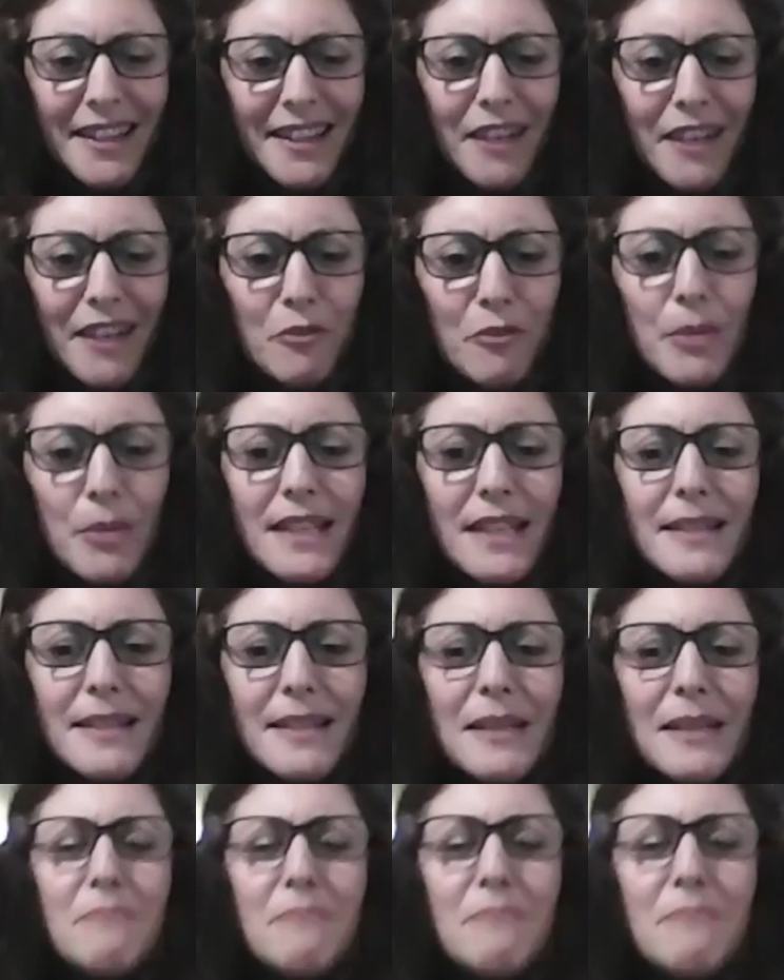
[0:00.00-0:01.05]

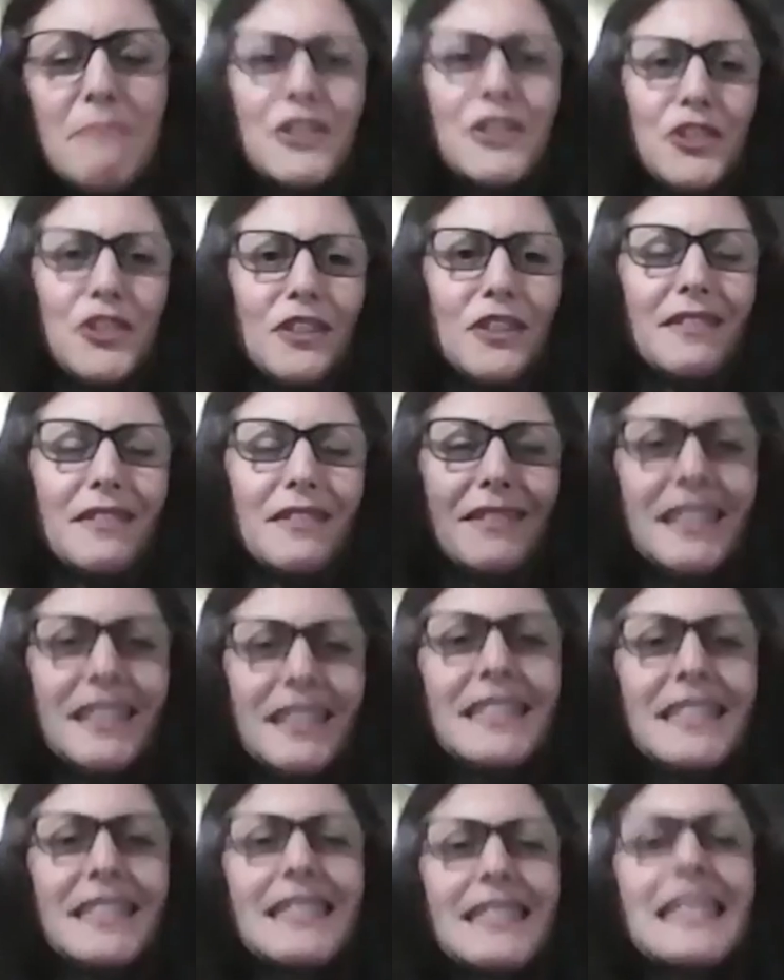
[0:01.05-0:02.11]
repeatedly mention
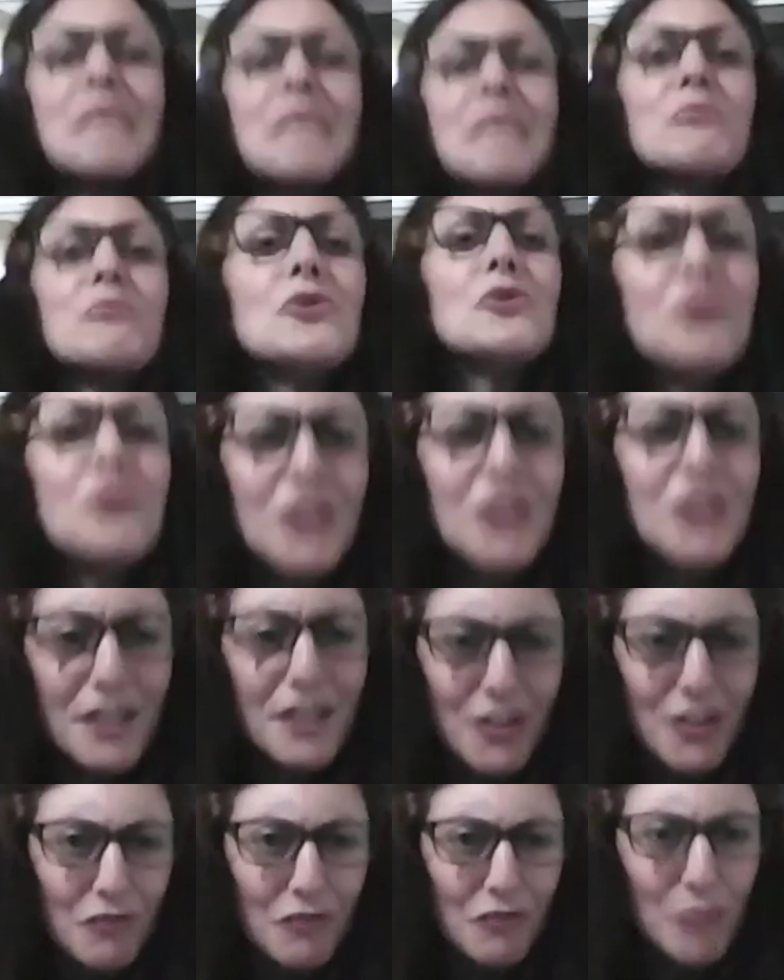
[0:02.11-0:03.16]
this
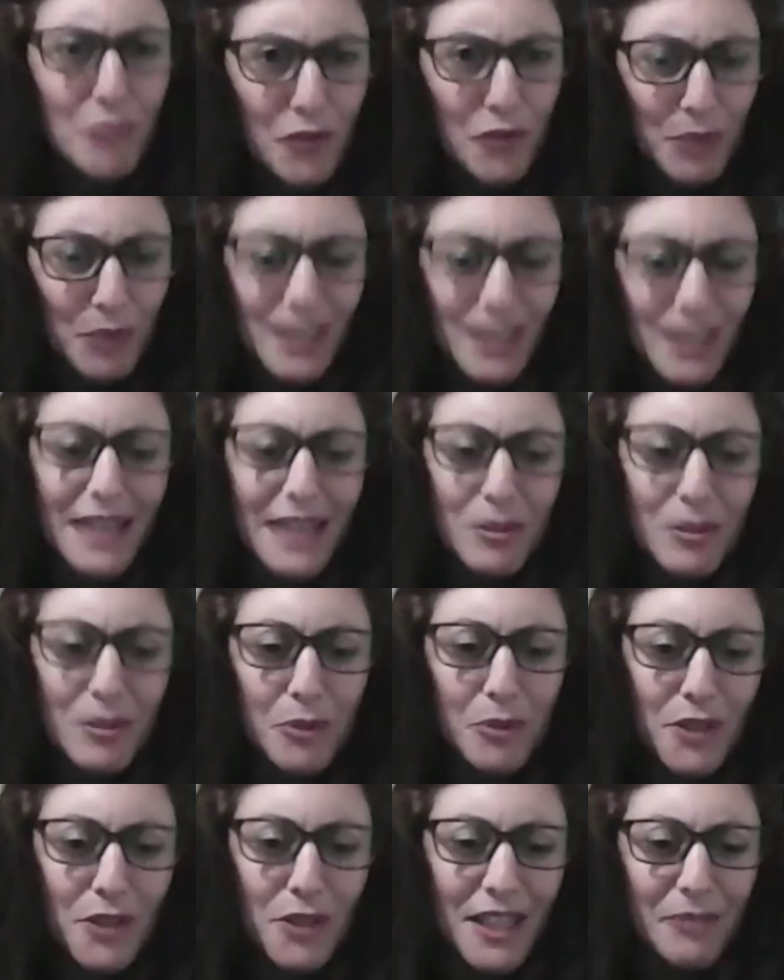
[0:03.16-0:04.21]
importance of movement and the
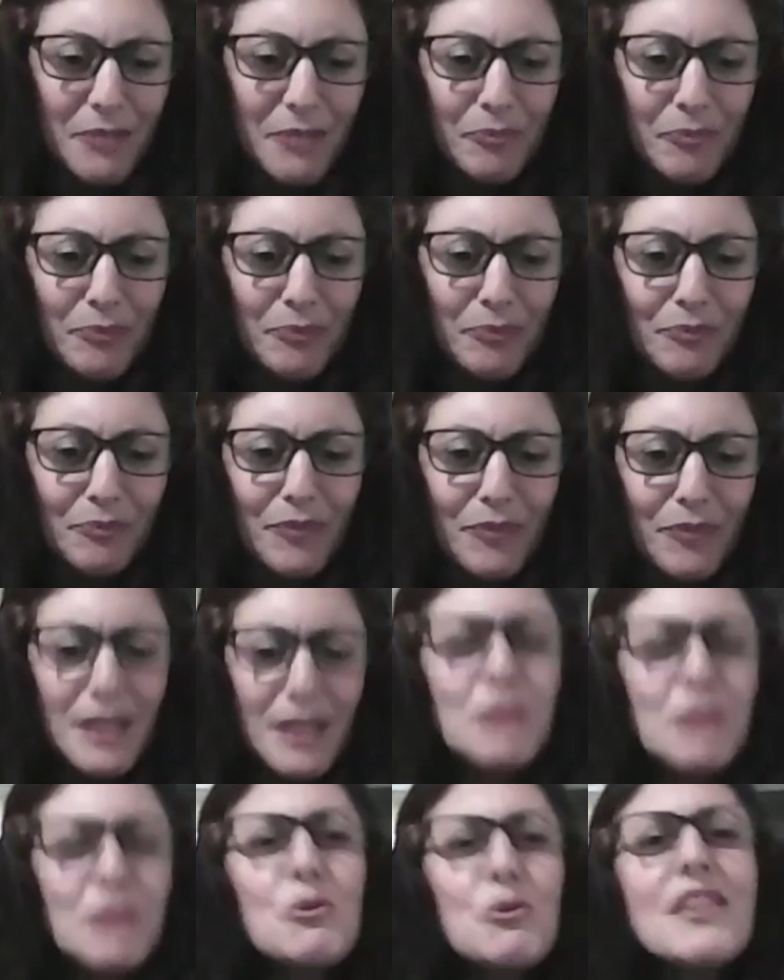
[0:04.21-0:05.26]
body,
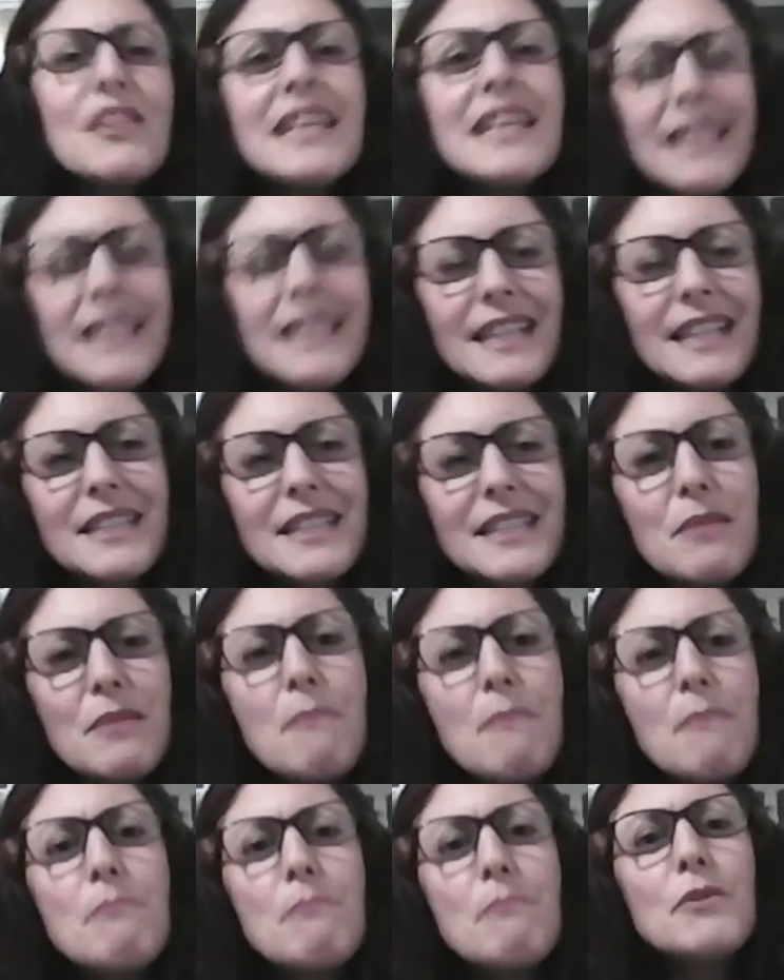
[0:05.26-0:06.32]
because within it
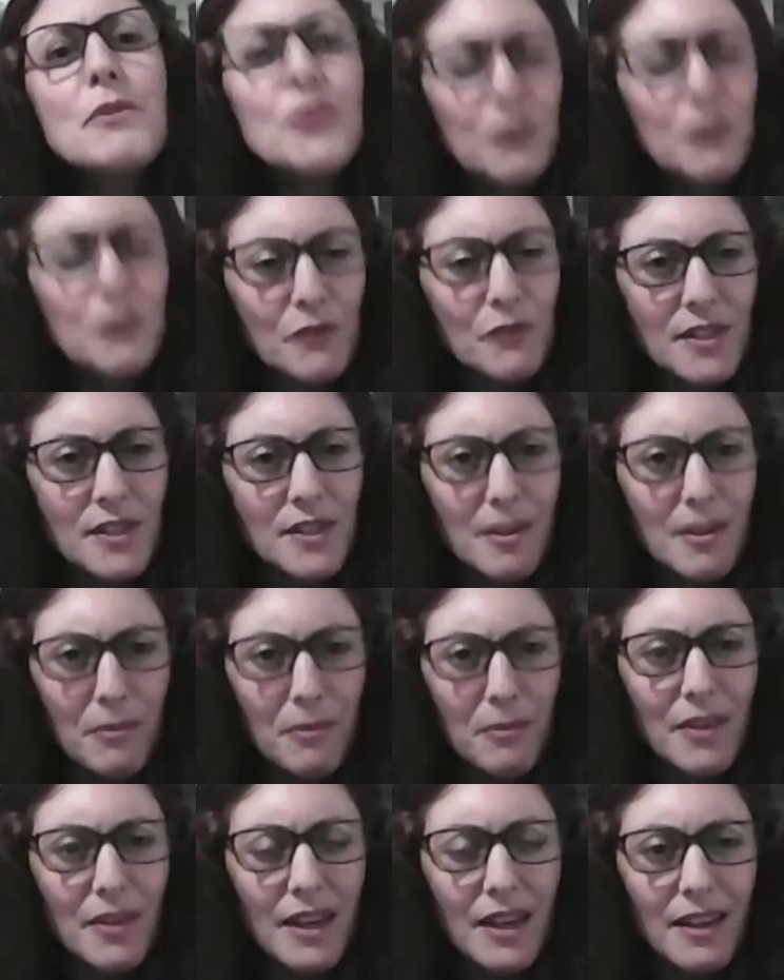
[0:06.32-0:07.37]
moves
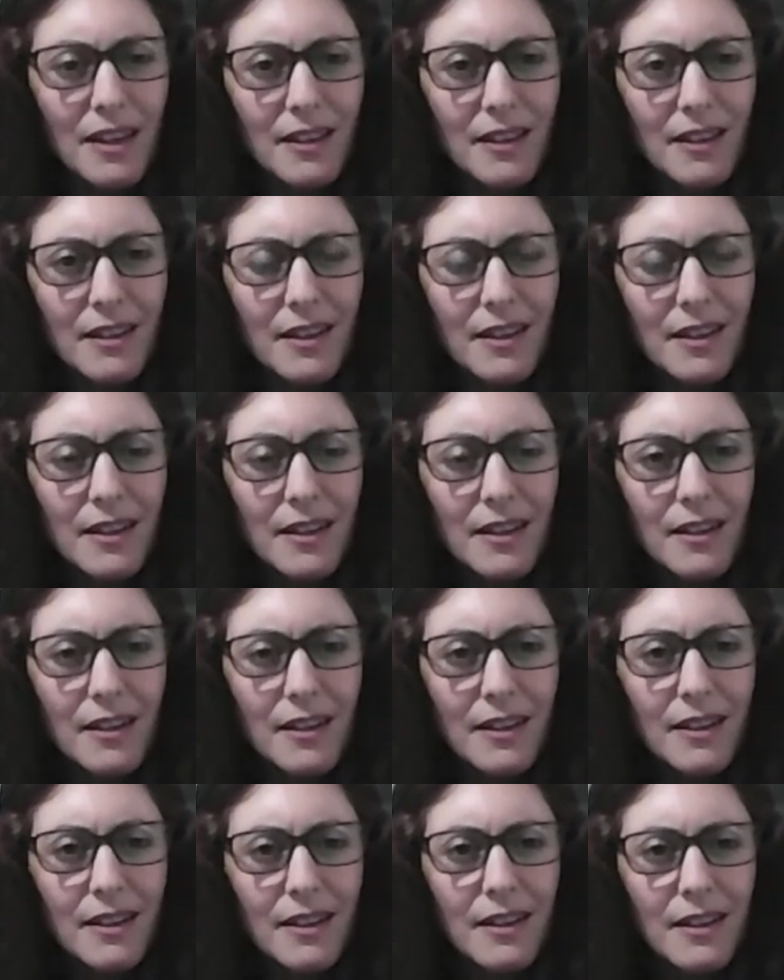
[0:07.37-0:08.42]
something.
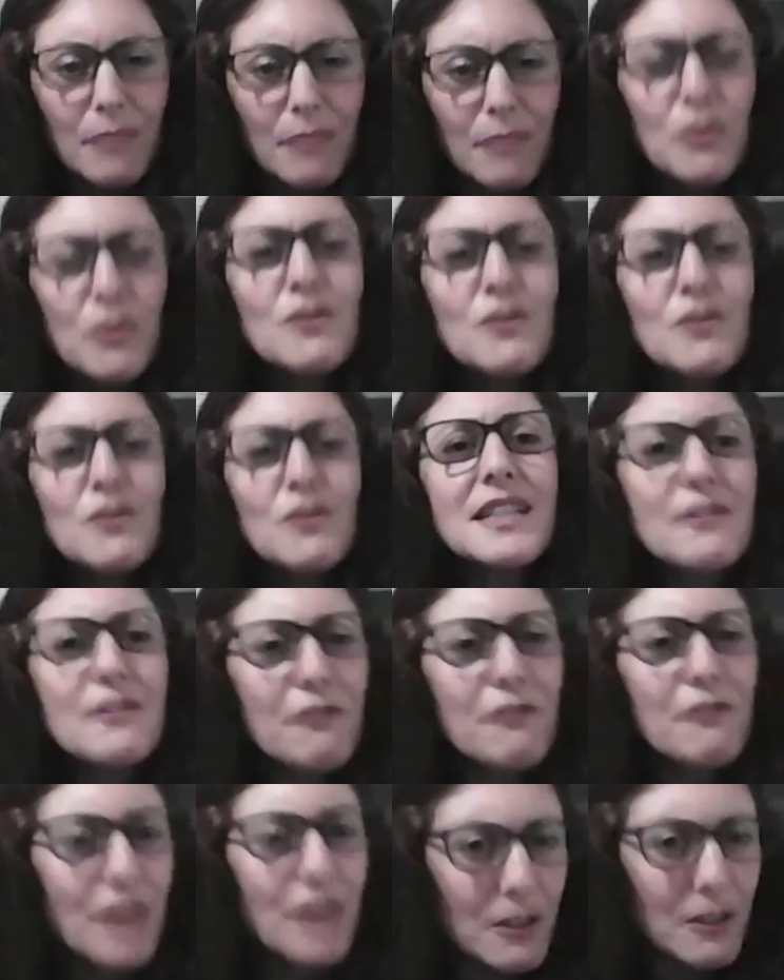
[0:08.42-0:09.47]
Moves this
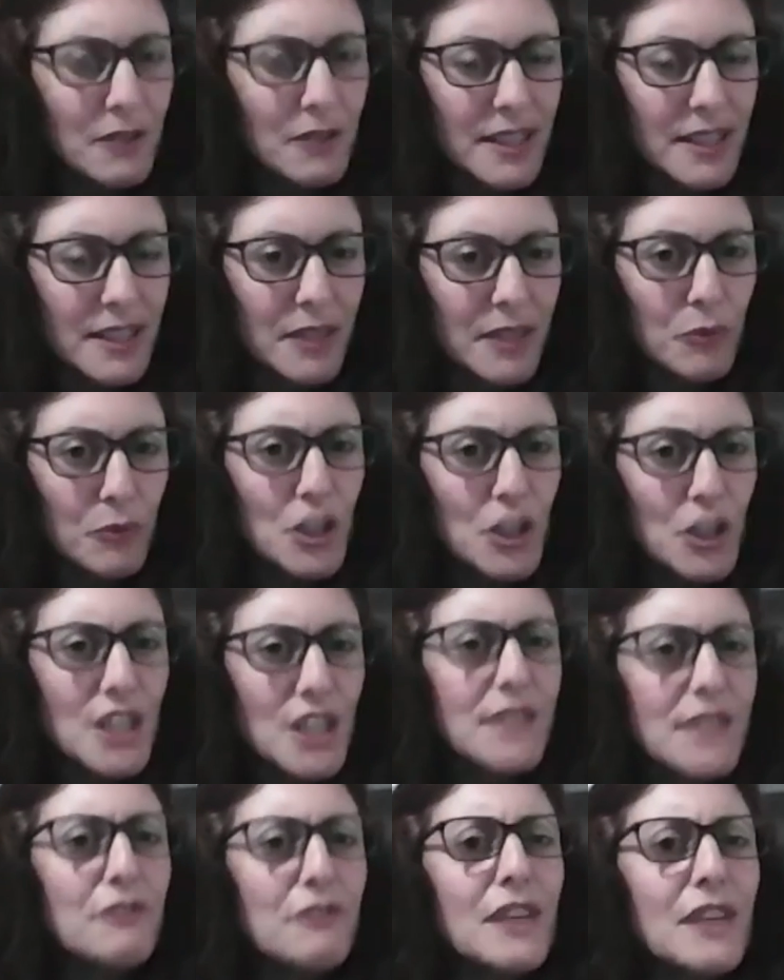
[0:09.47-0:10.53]
faculty, which is
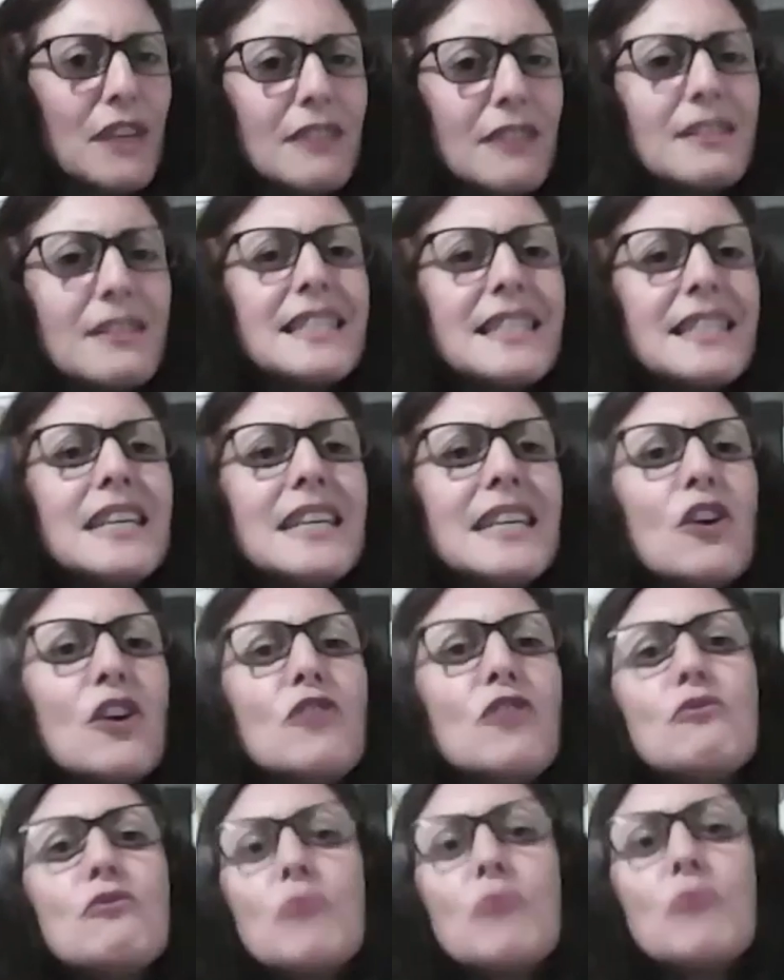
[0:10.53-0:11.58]
the faculty
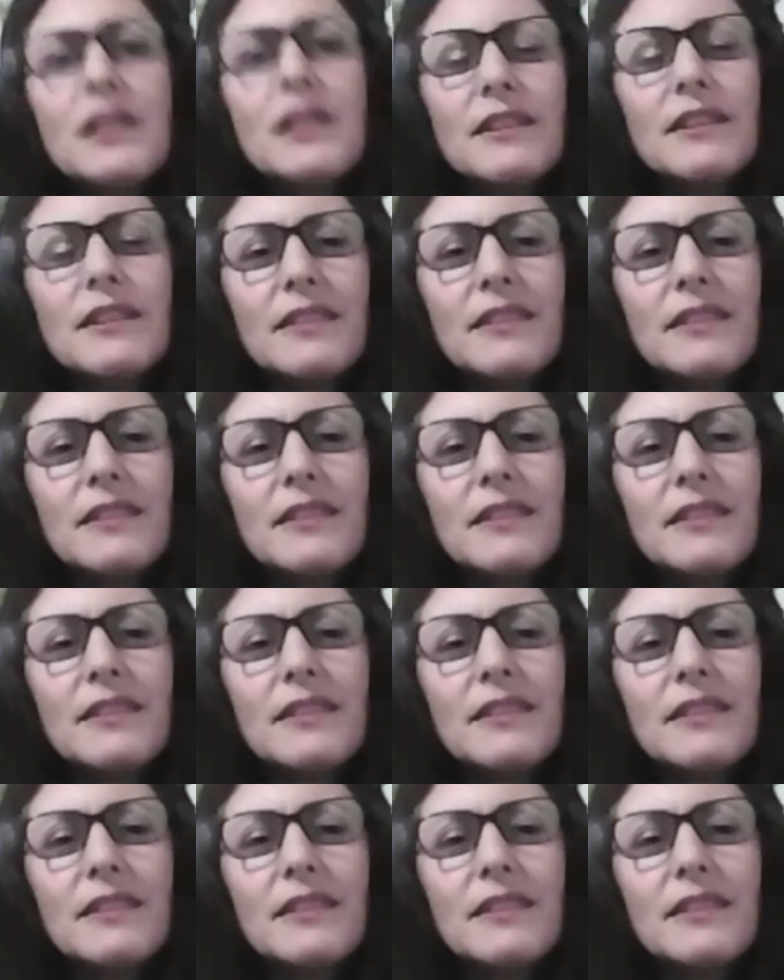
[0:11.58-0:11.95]
of will.